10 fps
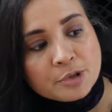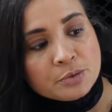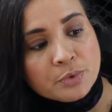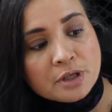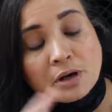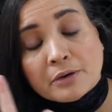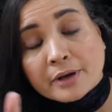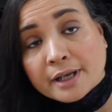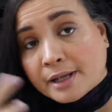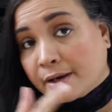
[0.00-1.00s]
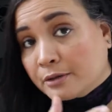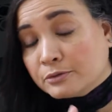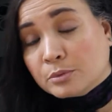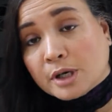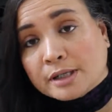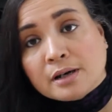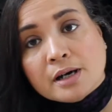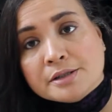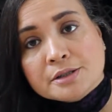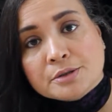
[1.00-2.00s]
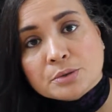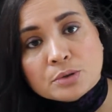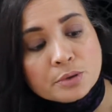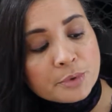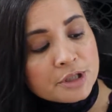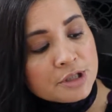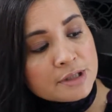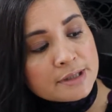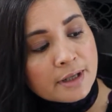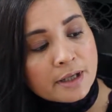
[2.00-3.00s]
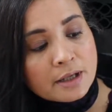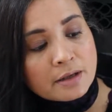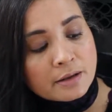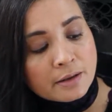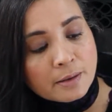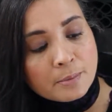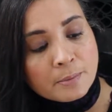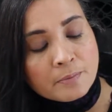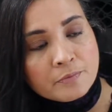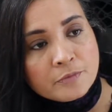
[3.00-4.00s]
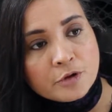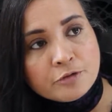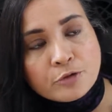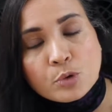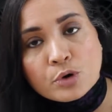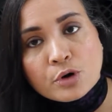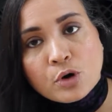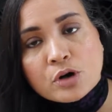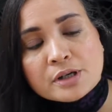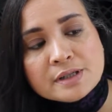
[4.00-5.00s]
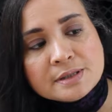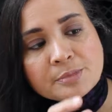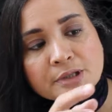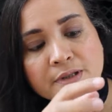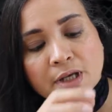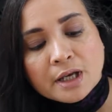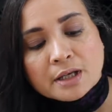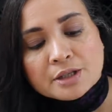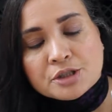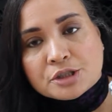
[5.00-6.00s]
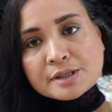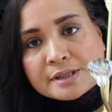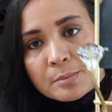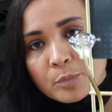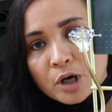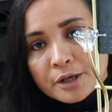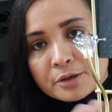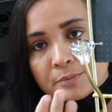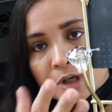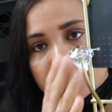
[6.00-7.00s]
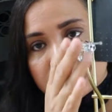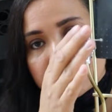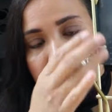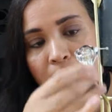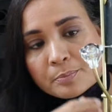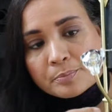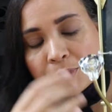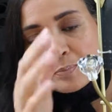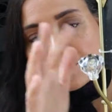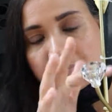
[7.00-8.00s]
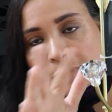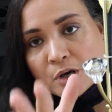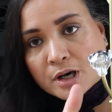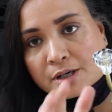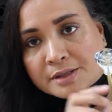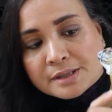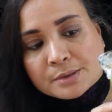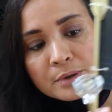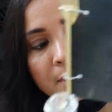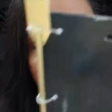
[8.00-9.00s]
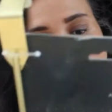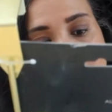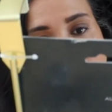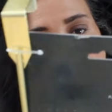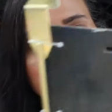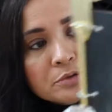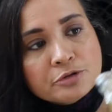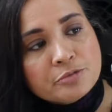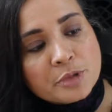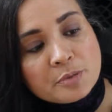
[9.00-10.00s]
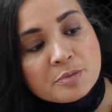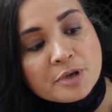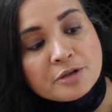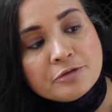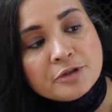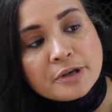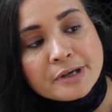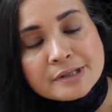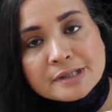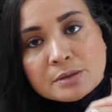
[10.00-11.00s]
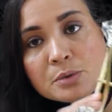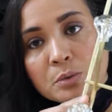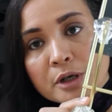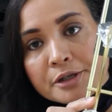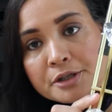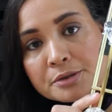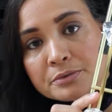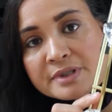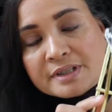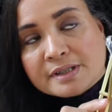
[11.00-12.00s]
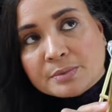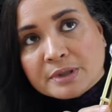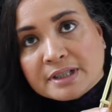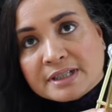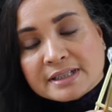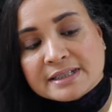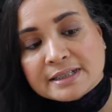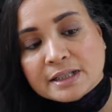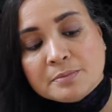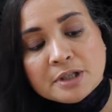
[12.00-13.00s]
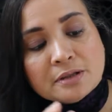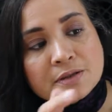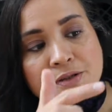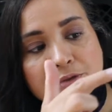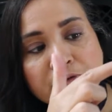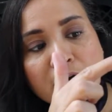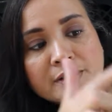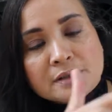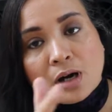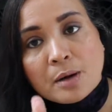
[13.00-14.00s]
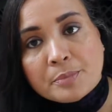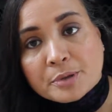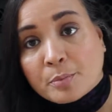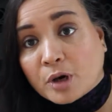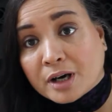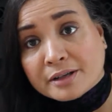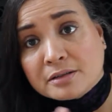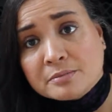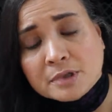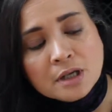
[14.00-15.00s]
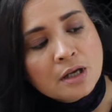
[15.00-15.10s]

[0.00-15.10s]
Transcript: but we already have one on the door, which is like 4 hooks, but it's just the bottom, not the top part. So I don't know if maybe my fiance will want to use this one instead, because you've got top and bottom,